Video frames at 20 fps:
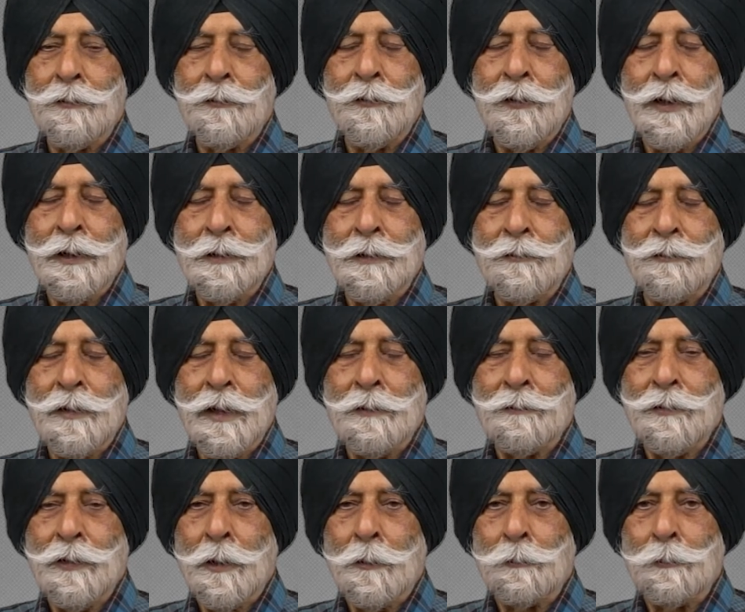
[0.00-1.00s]
Director of
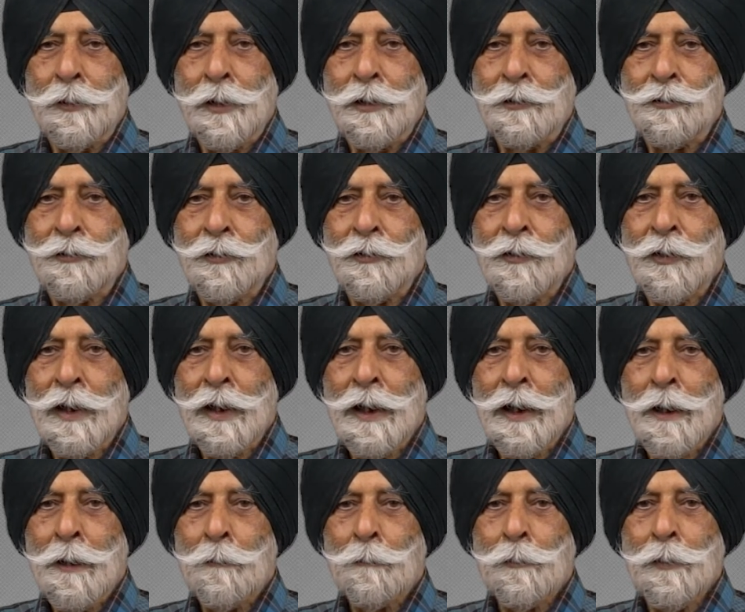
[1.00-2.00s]
Naval Operations,
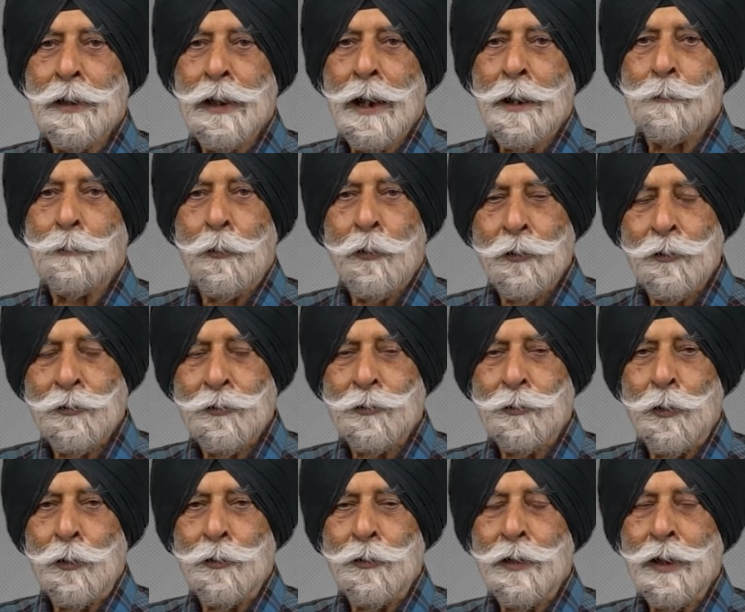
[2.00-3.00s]
but I was
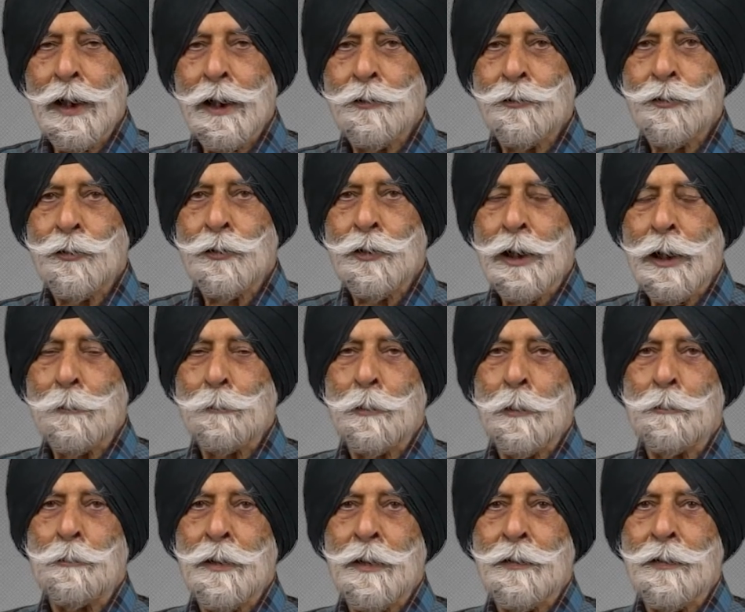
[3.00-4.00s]
told that I should keep
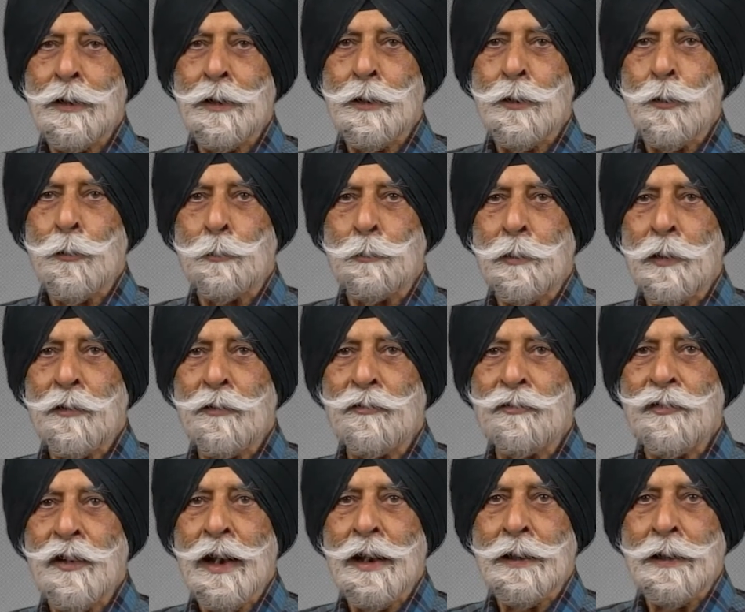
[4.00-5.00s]
him in the loop
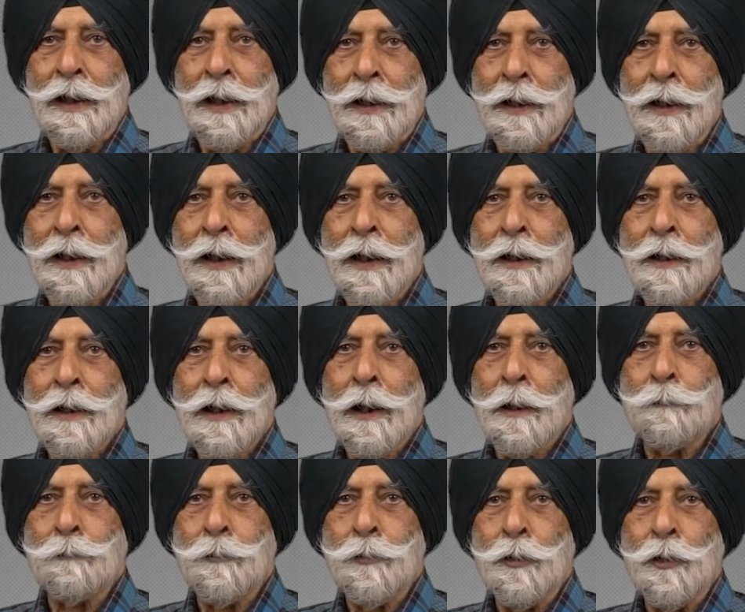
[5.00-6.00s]
vaguely
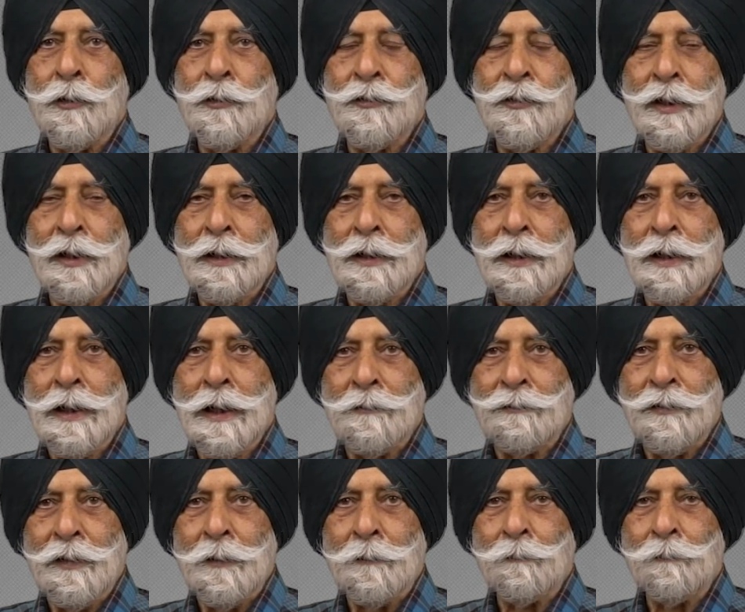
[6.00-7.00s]
up to a certain
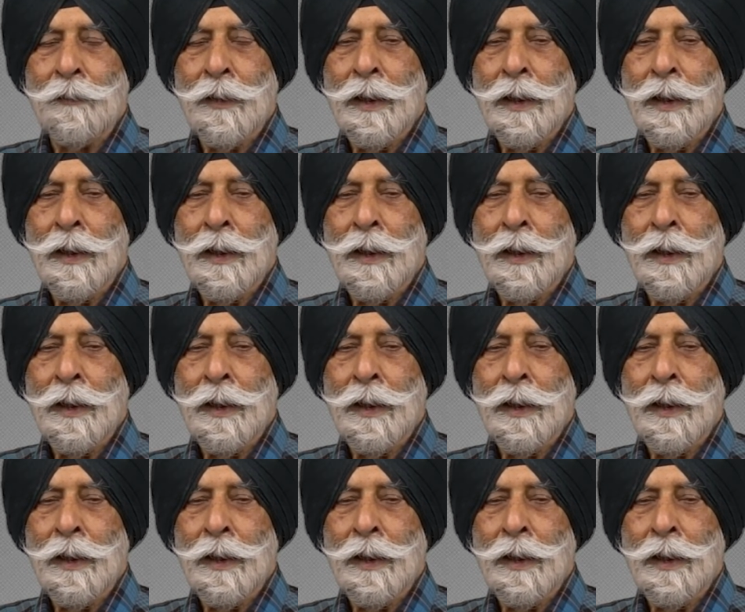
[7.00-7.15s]
level.